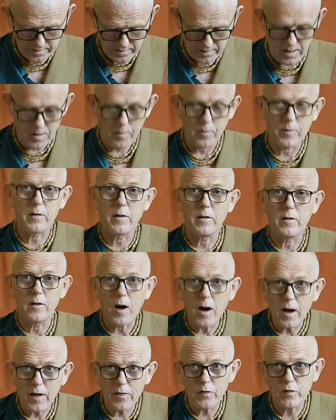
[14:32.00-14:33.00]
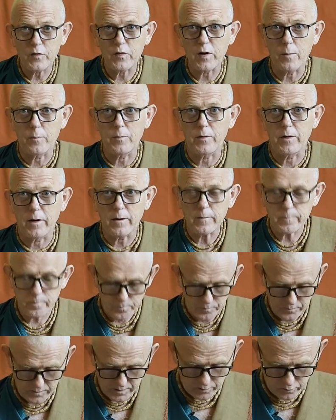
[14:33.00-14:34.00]
Now, in the ninth chapter,
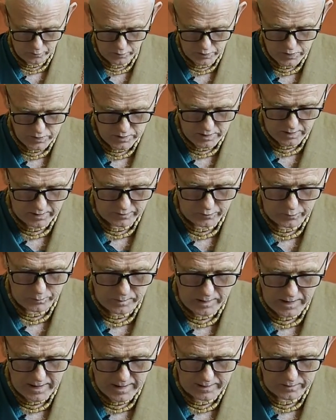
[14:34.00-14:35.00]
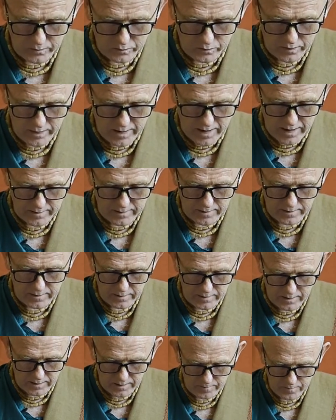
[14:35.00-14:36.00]
Krishna explains that
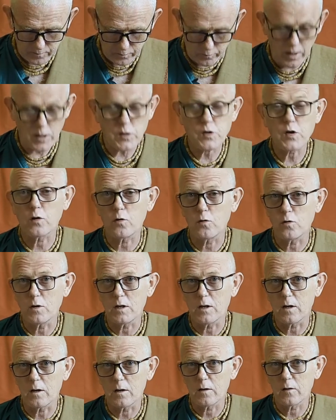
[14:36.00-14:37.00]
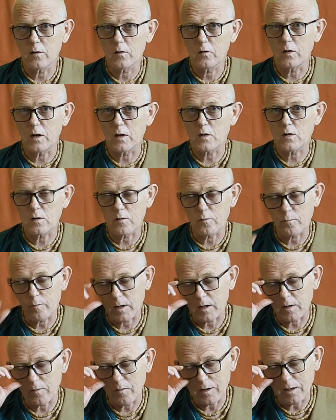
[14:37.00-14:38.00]
in the Rajaguya section of
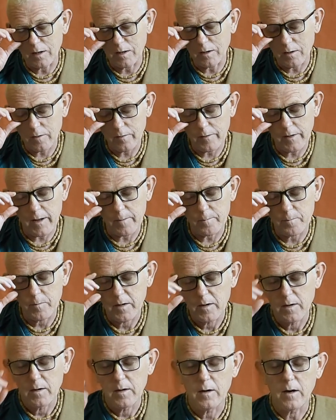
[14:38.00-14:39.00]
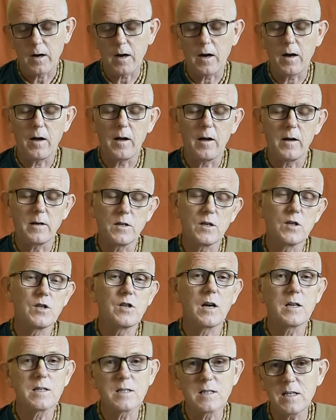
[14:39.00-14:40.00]
Bhagavad Gita, that
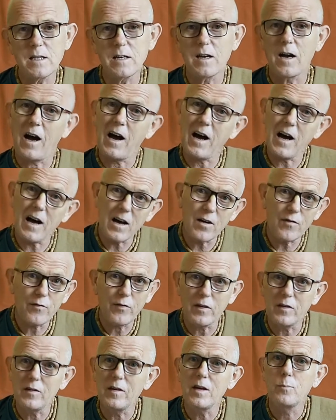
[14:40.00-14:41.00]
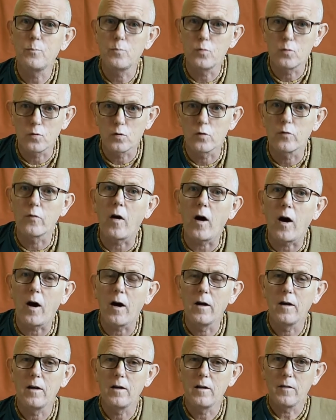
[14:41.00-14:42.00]
yajanti aviti purva,
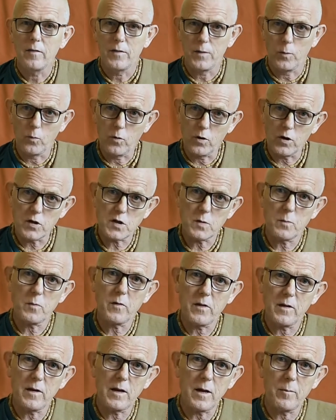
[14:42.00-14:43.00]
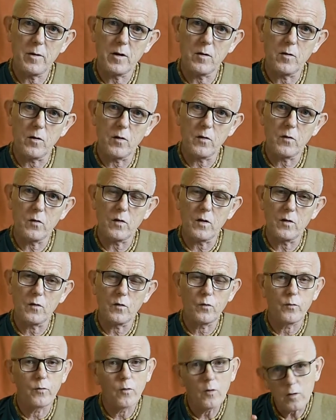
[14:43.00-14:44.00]
the worship of the demigods
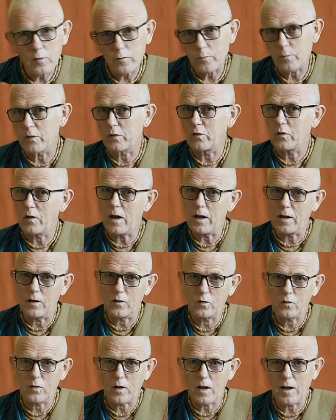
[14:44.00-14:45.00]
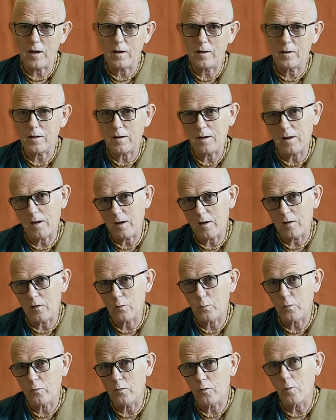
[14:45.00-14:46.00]
is full of mistakes and it is
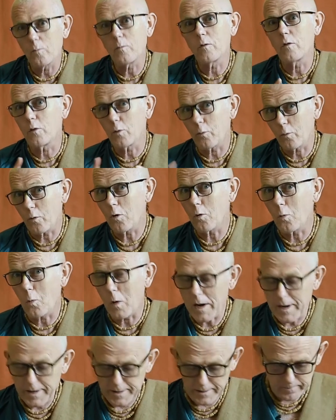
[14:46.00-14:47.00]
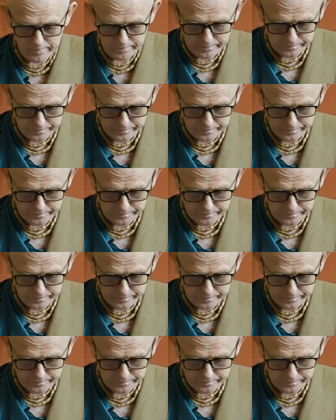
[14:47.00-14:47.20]
performed in the wrong way.